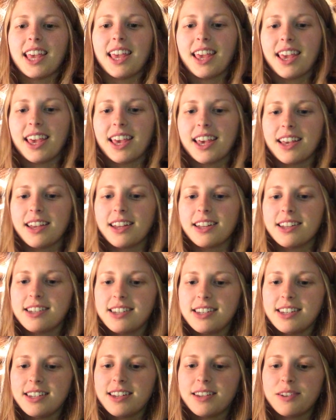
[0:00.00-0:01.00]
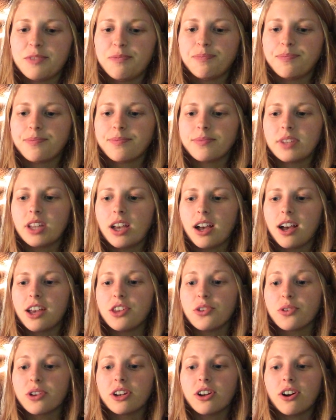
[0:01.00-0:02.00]
And
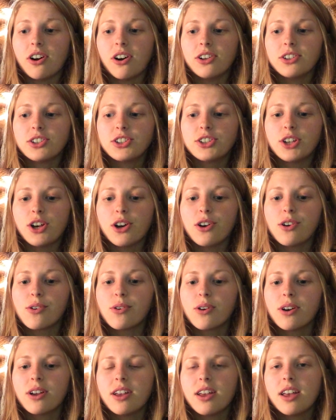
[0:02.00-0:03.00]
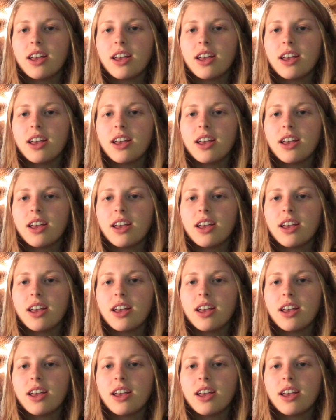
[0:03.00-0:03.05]
you can also